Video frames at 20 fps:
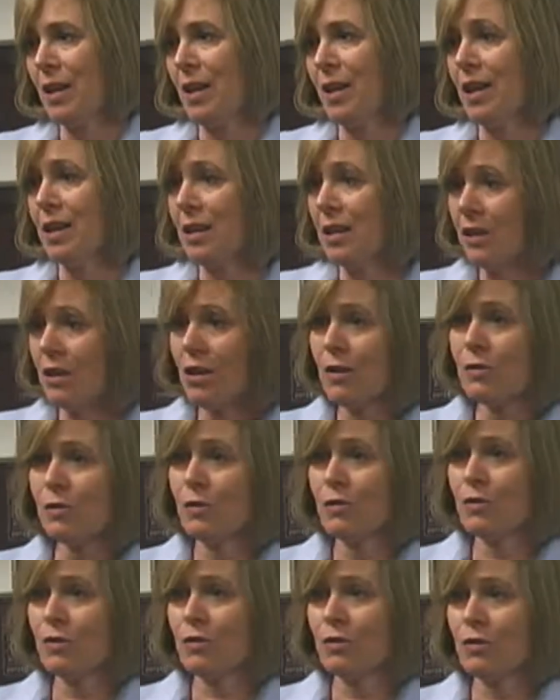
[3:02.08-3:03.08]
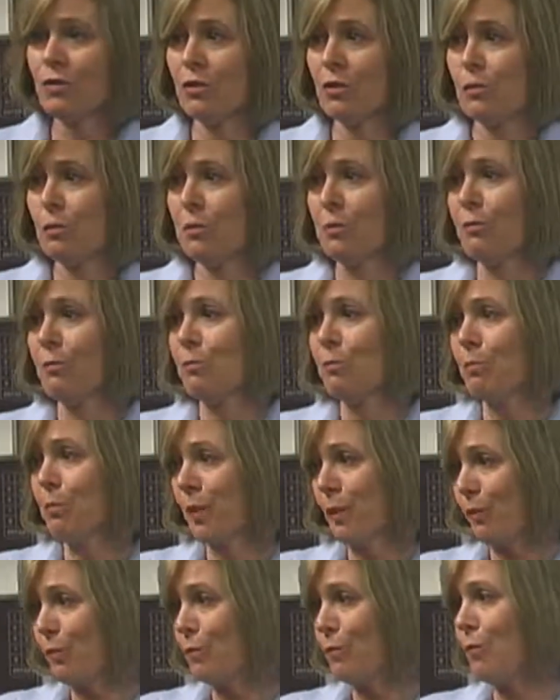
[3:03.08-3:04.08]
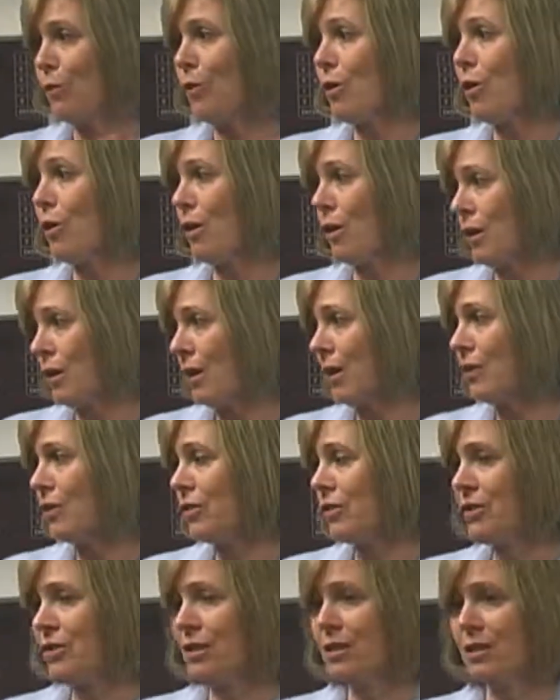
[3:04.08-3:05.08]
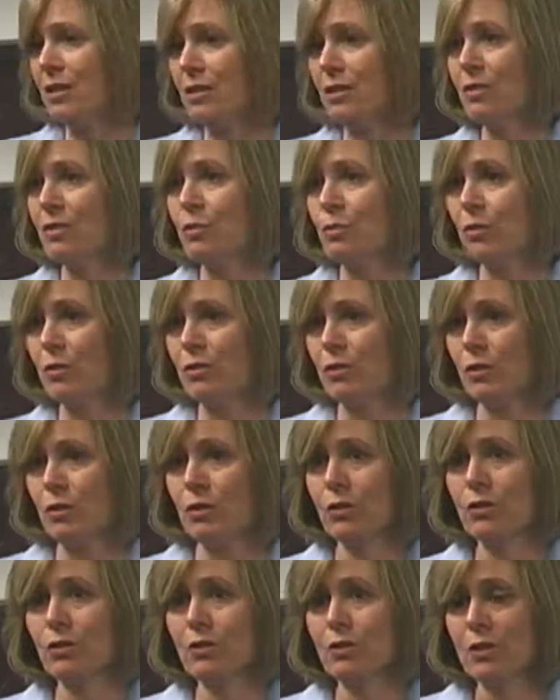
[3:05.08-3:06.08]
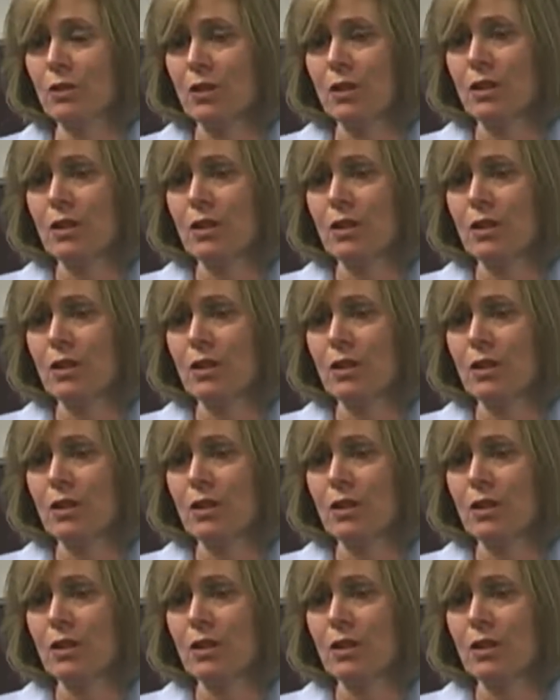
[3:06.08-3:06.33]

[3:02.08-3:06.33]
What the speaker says: And in-office vision therapy by far exceeded the results